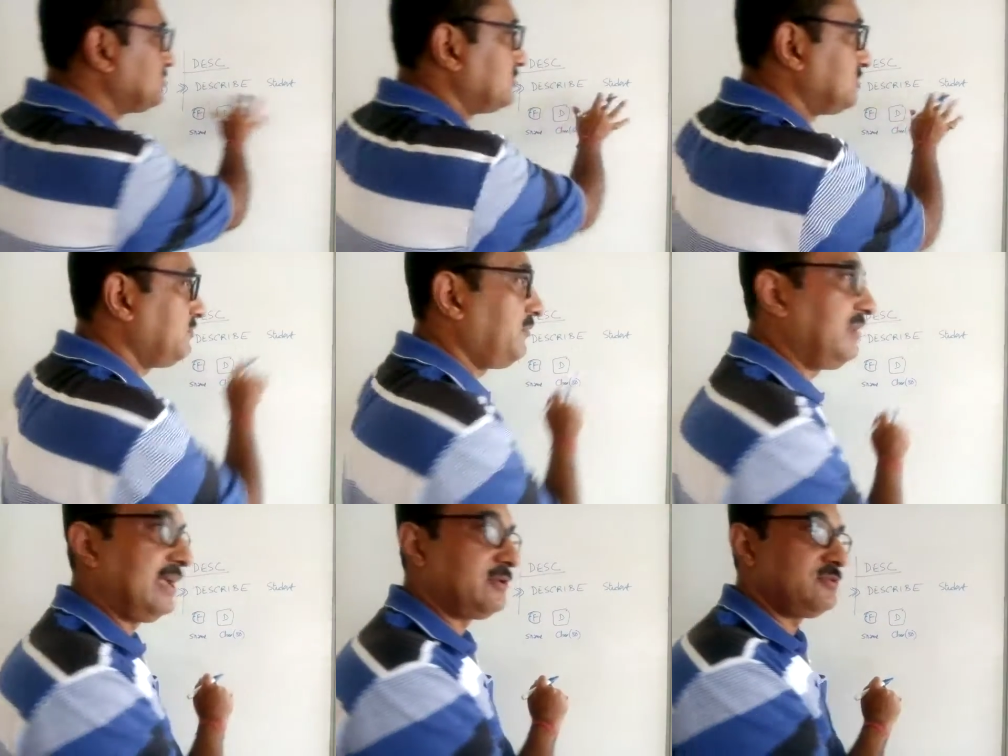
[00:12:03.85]
also we
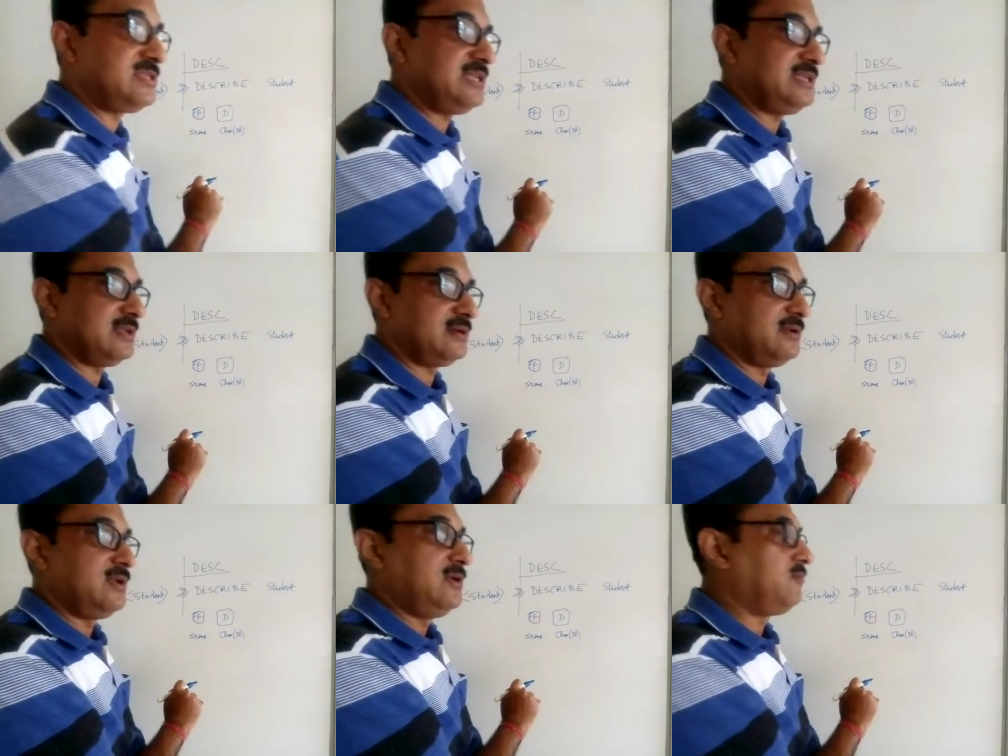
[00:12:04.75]
will get to see here.
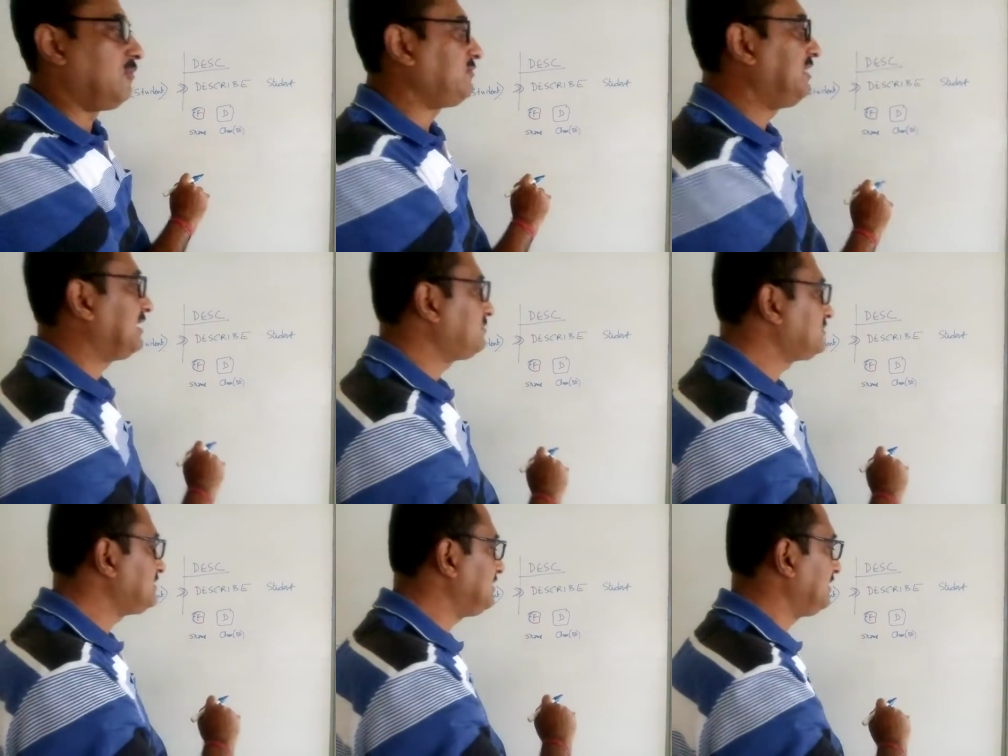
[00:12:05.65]
What we will get to
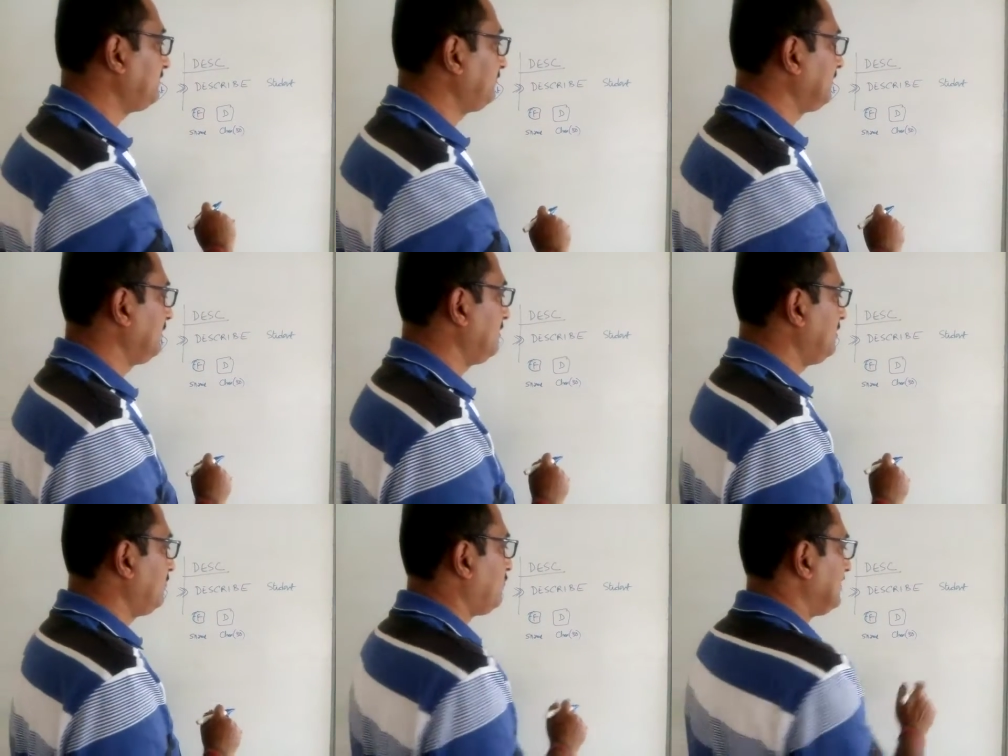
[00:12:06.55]
see here?
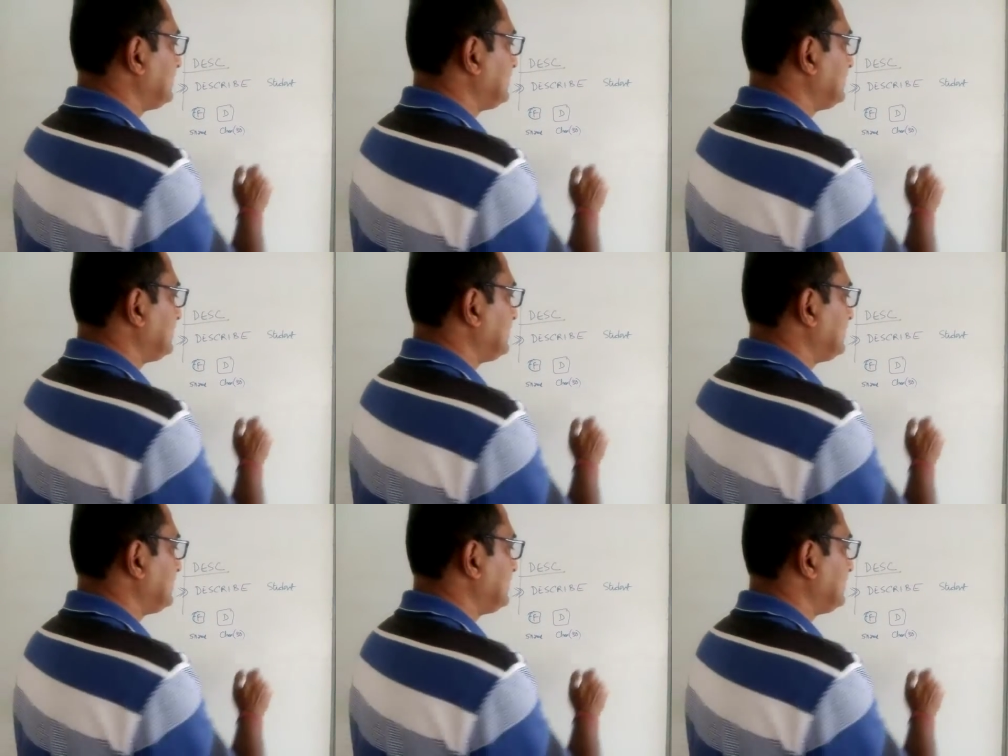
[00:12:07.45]
For